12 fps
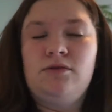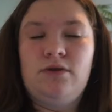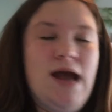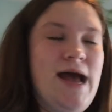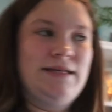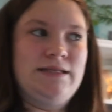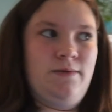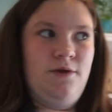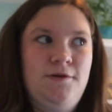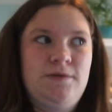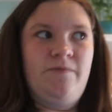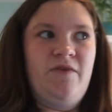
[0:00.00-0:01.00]
There has to be
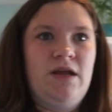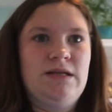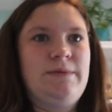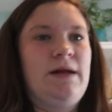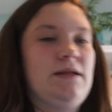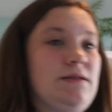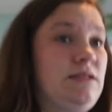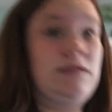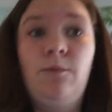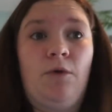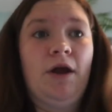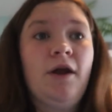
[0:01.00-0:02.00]
YouTube videos about it
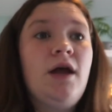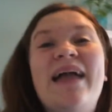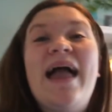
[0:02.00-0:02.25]
somewhere.